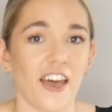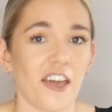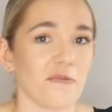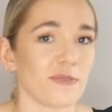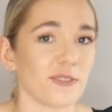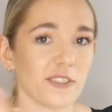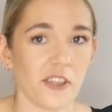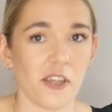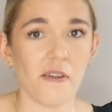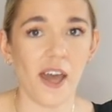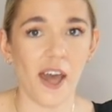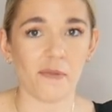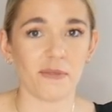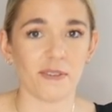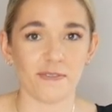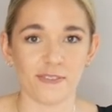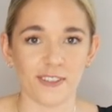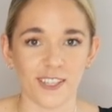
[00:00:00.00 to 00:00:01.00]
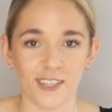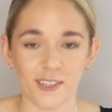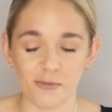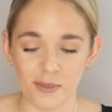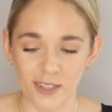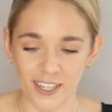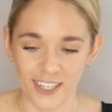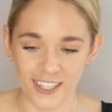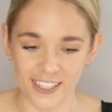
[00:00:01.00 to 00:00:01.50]
I'm so happy for you,
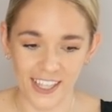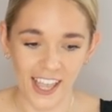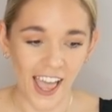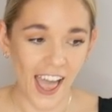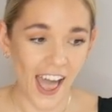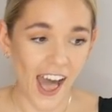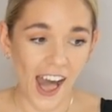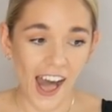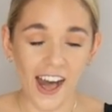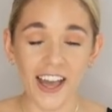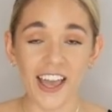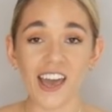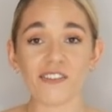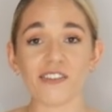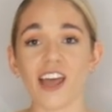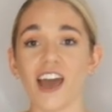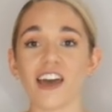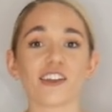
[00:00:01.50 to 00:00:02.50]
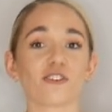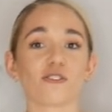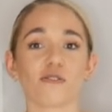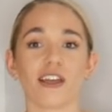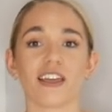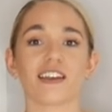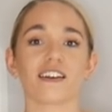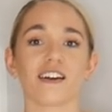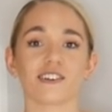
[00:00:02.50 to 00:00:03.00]
because I haven't had a
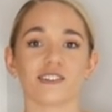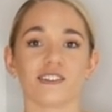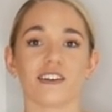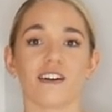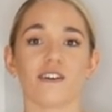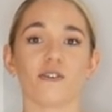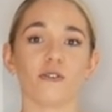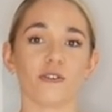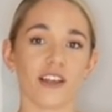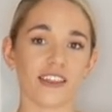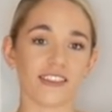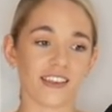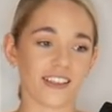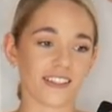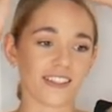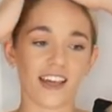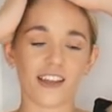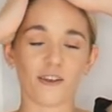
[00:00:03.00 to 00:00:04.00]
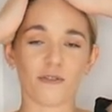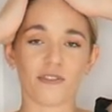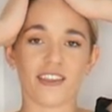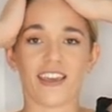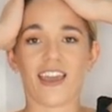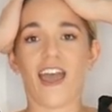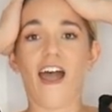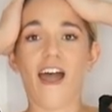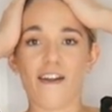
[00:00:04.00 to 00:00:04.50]
great Nasty Girl haul like this, I don't
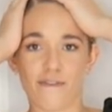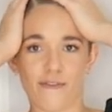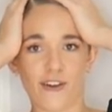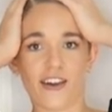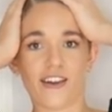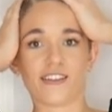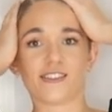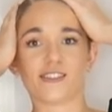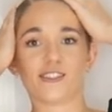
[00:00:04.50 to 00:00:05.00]
think, ever.